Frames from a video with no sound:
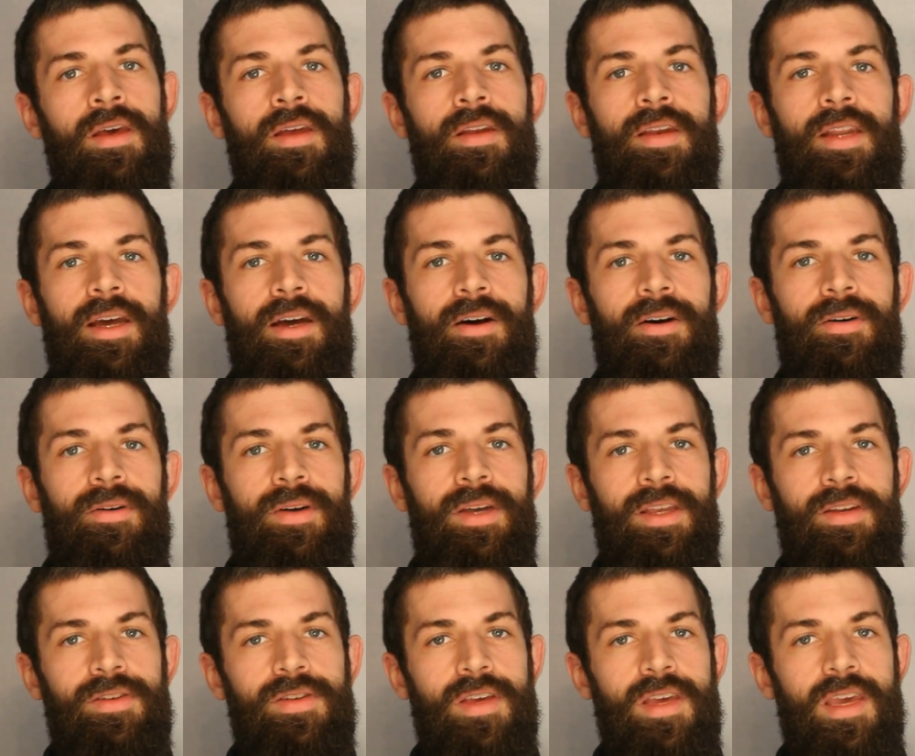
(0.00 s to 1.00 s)
Now,
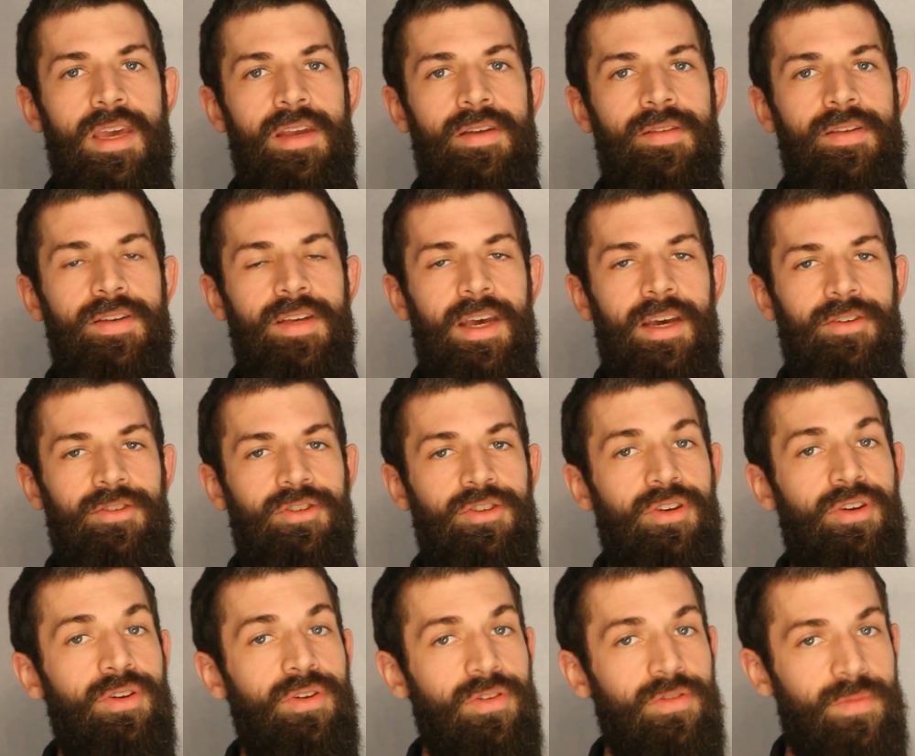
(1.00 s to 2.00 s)
indeed, the text
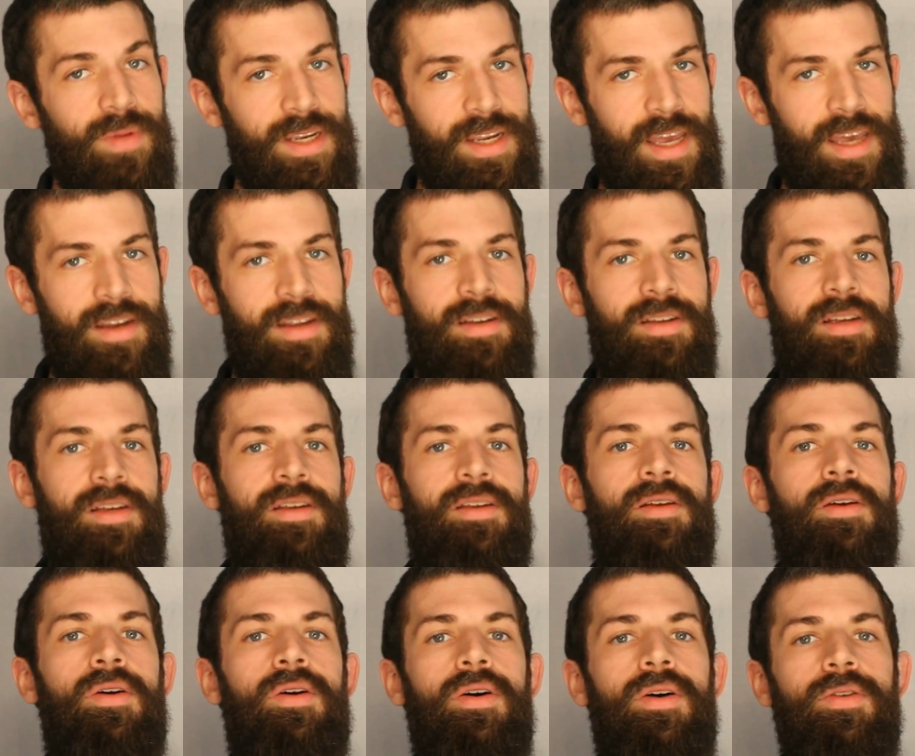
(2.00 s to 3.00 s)
could have been edited
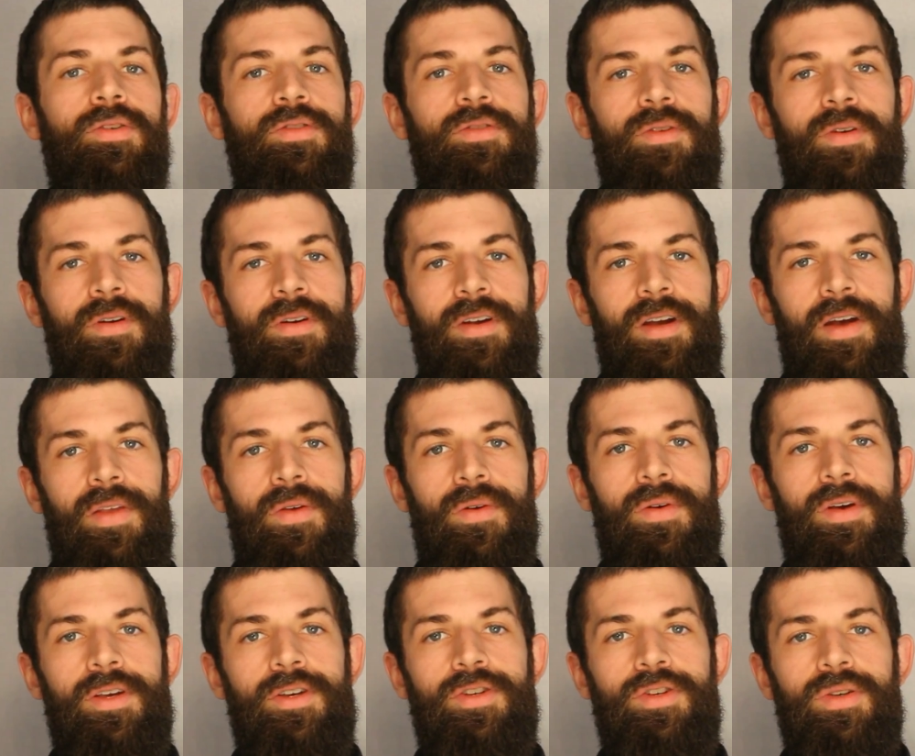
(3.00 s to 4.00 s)
on certain other
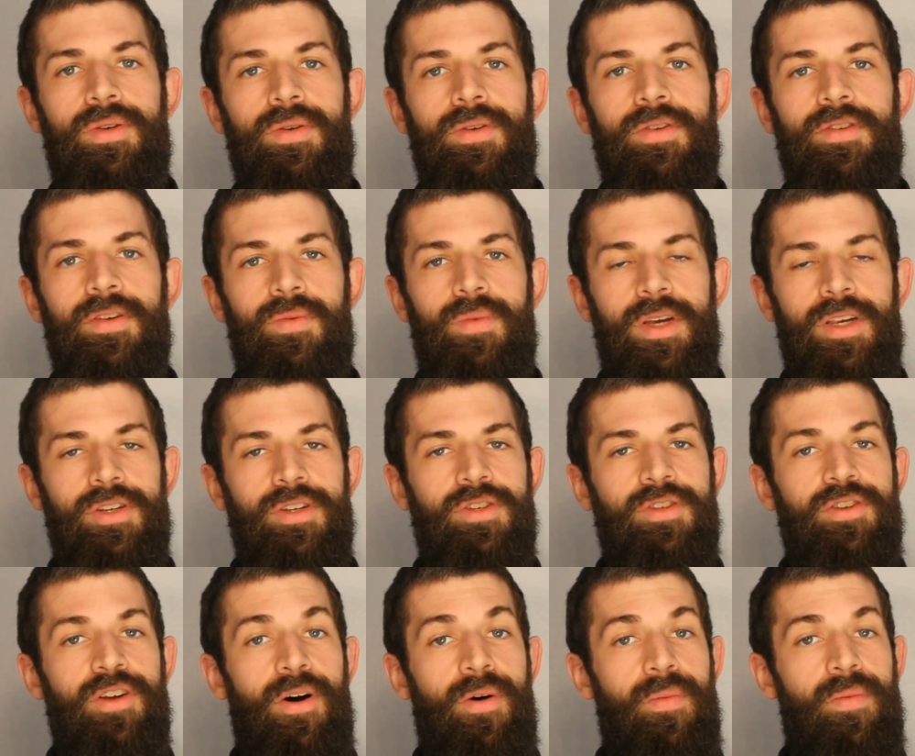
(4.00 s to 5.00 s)
issues, and we
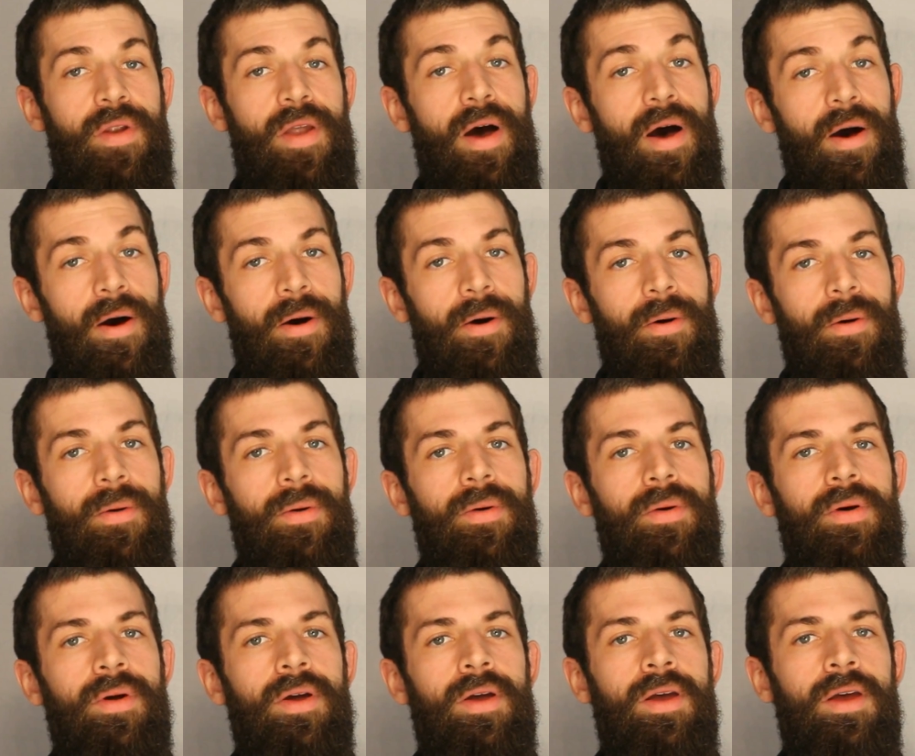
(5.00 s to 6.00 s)
just don't know.
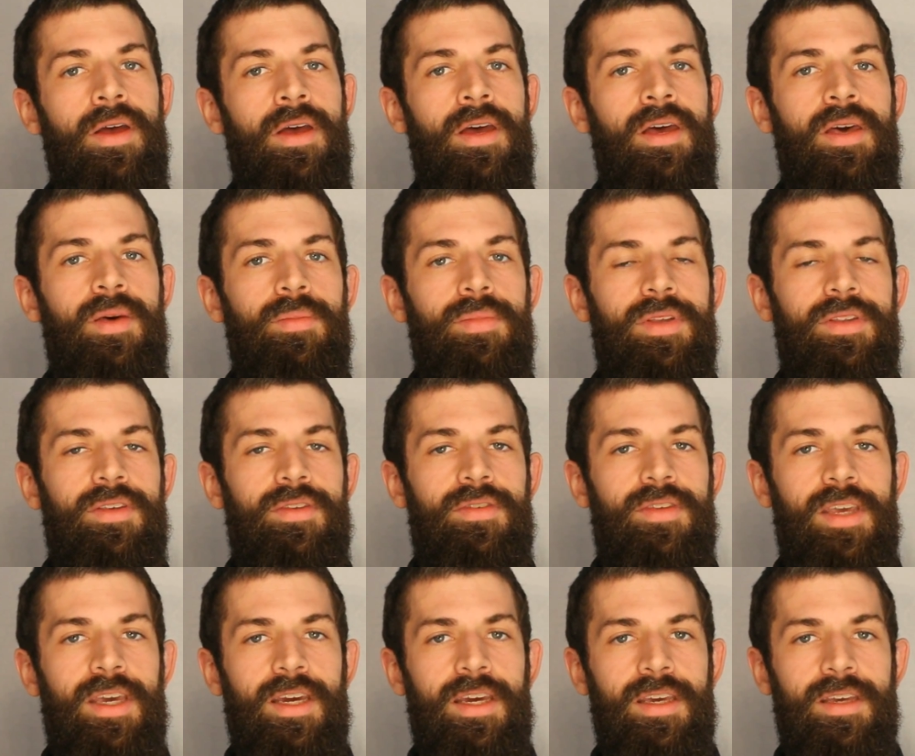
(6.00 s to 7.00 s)
But the
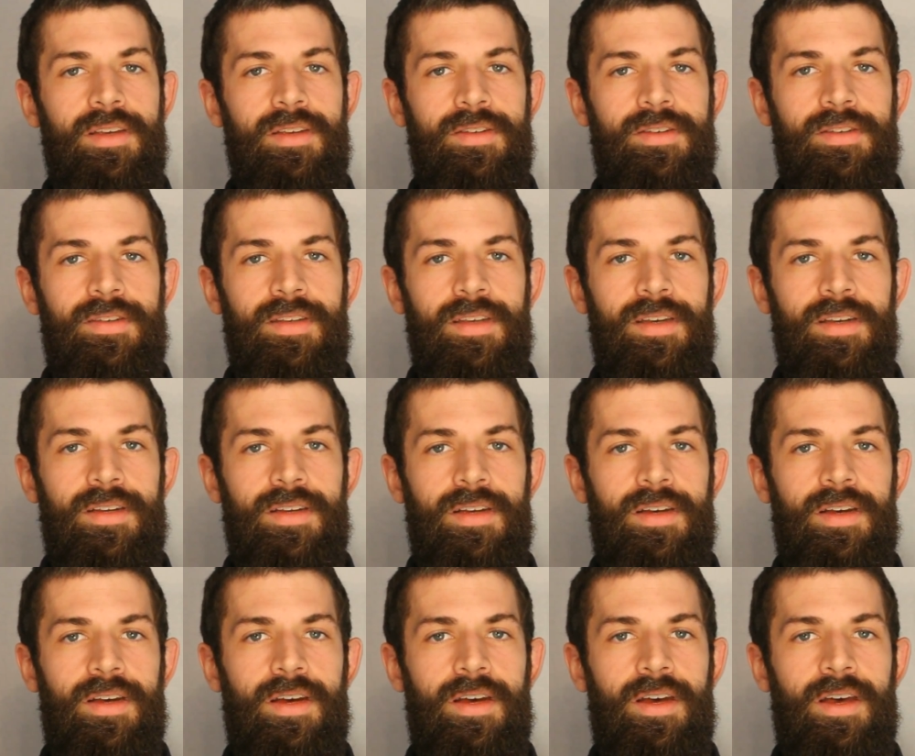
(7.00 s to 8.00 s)
thing is that
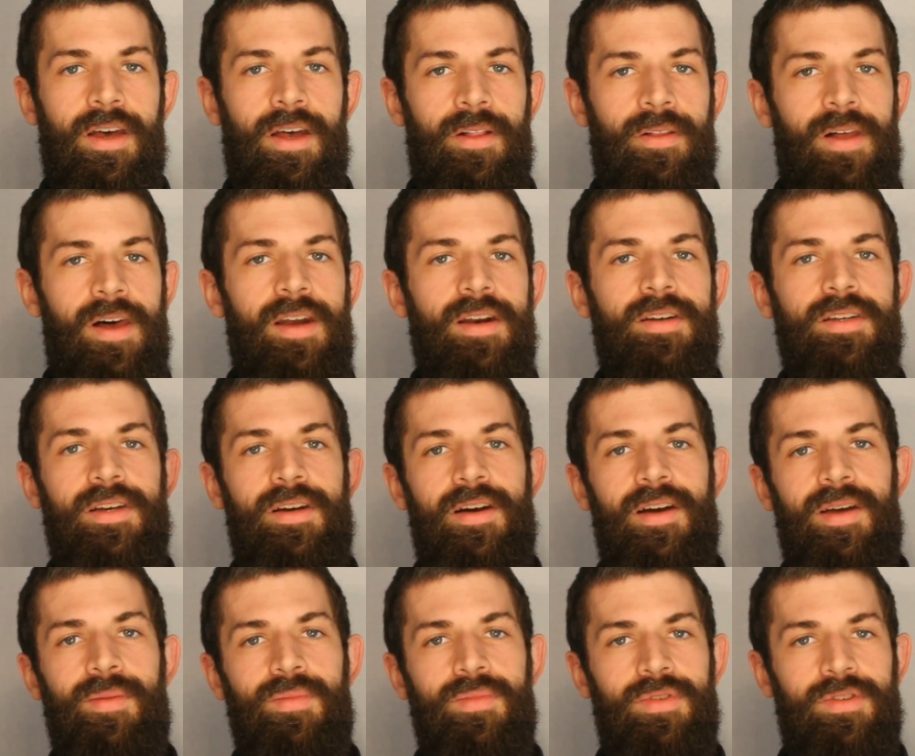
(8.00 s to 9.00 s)
a lot of
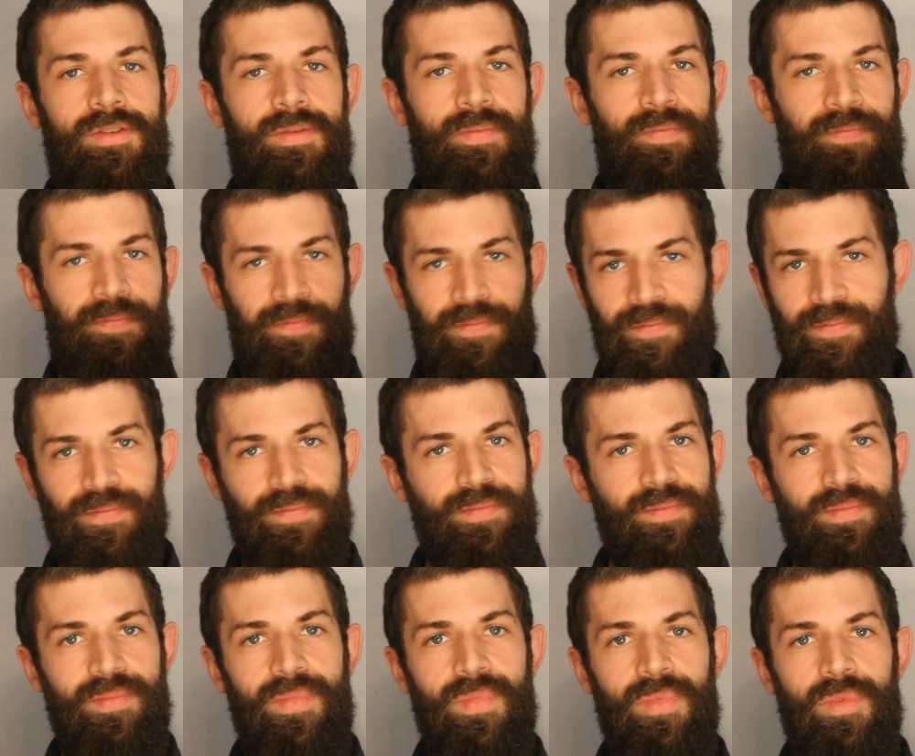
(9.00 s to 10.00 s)
times
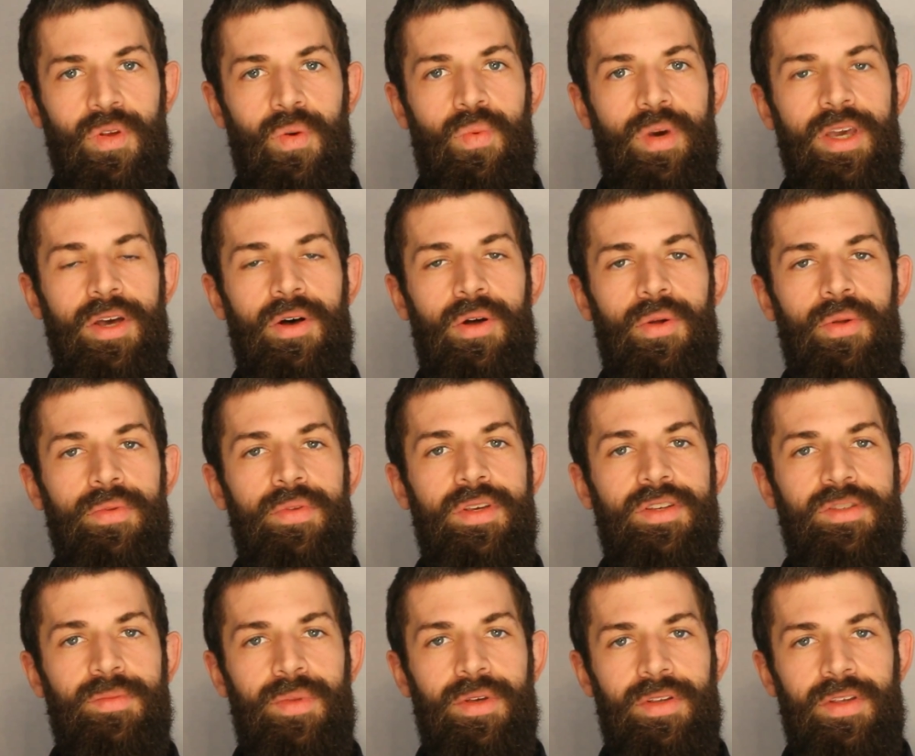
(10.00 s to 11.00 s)
we hold
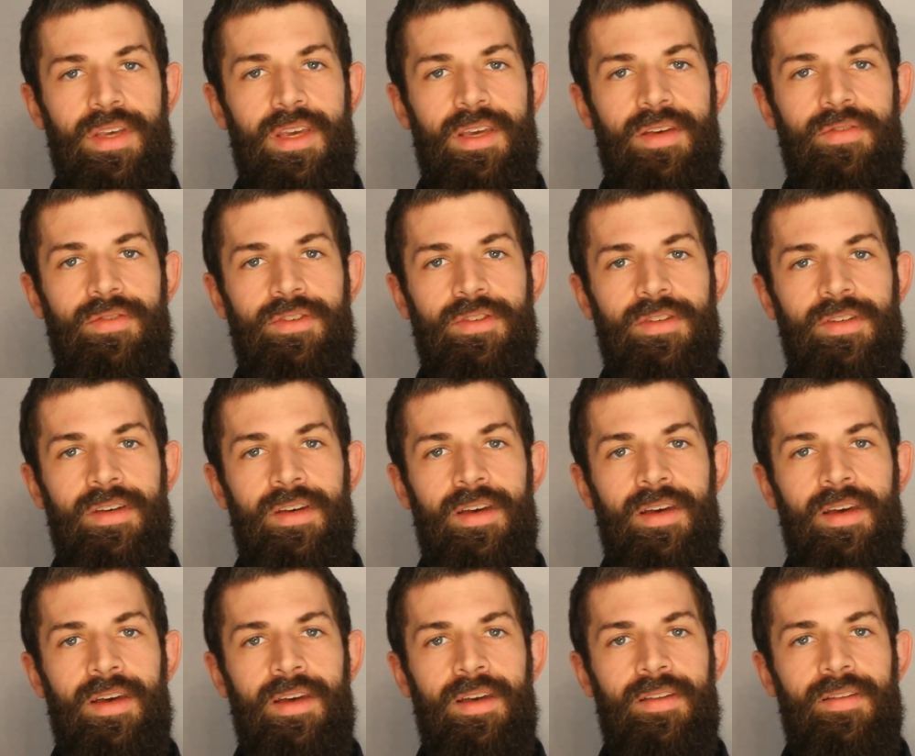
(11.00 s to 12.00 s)
these beliefs
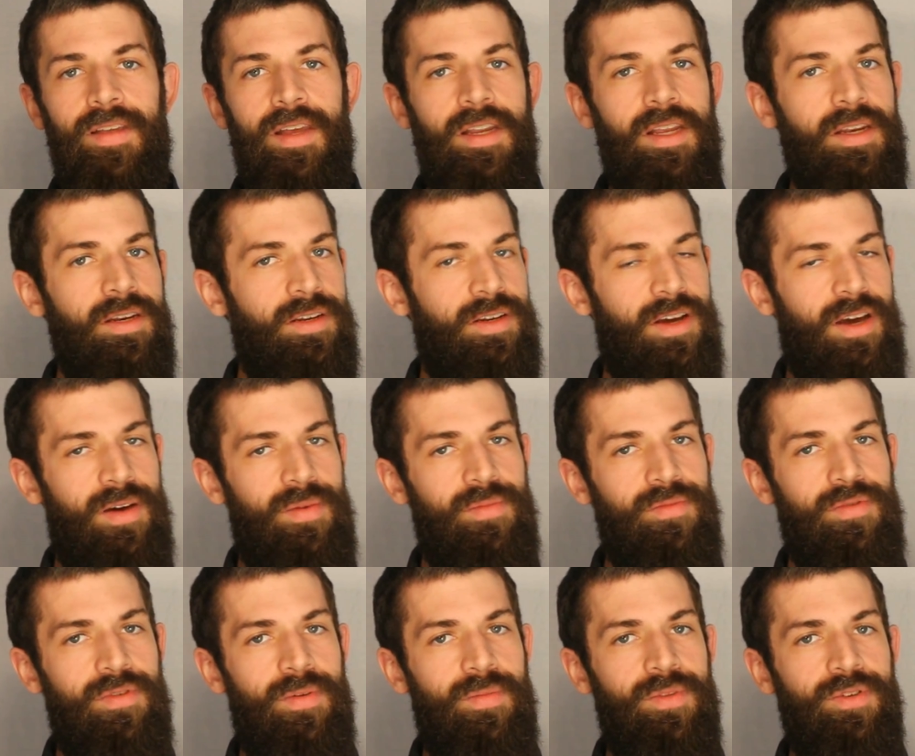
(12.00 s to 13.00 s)
They didn't come
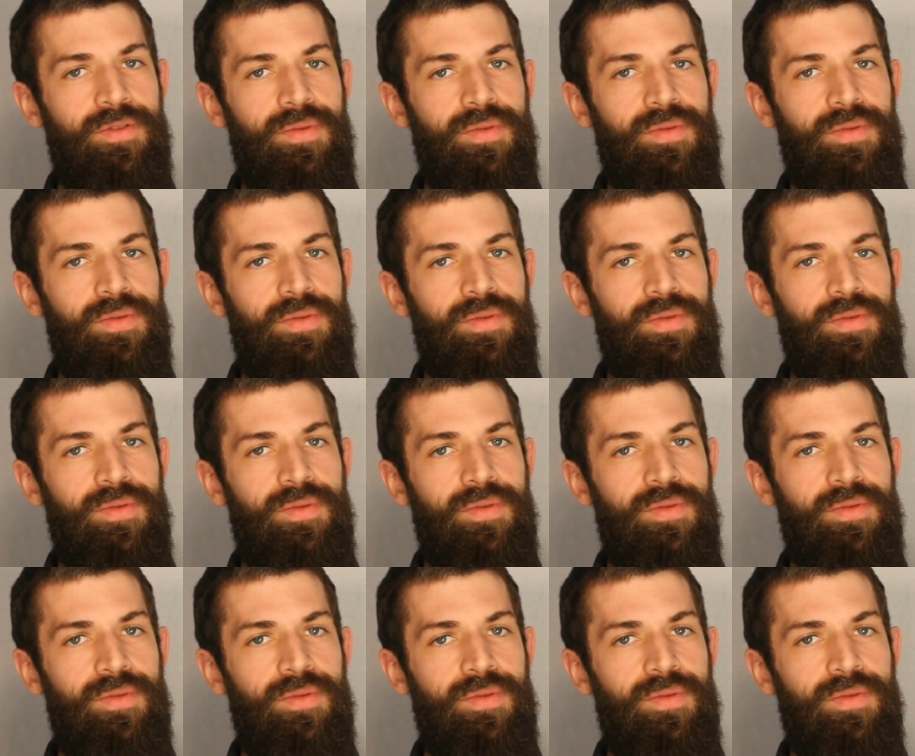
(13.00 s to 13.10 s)
from the